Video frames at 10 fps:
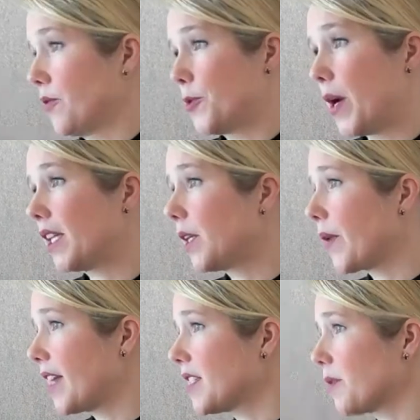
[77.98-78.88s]
Sparkling
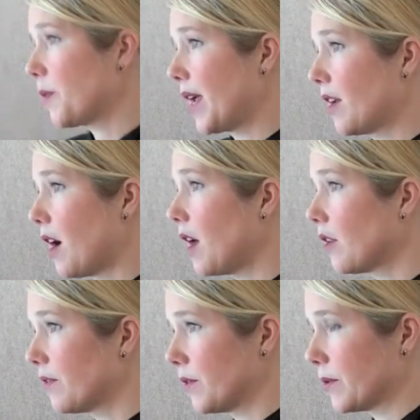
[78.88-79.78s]
wines can be made all
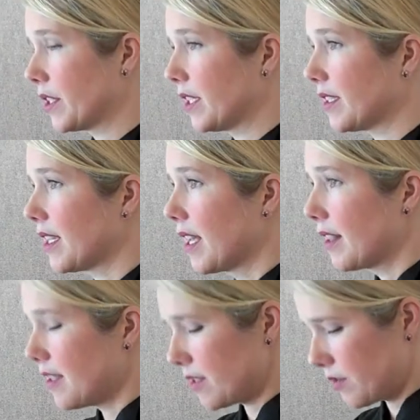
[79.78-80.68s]
over the world.
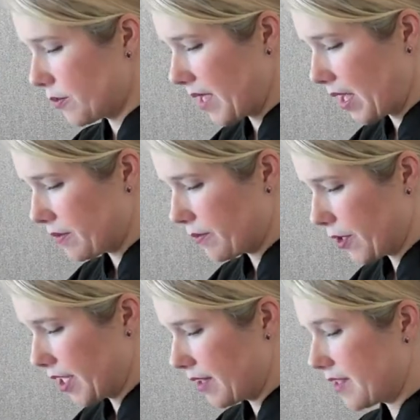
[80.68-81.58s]
This is from
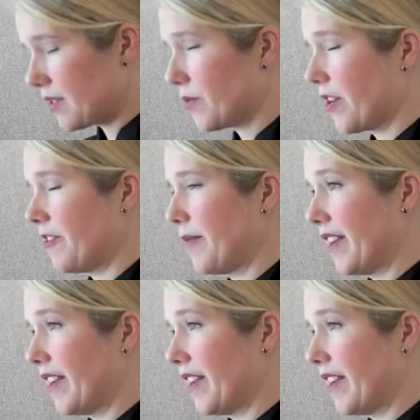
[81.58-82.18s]
California. This is one of my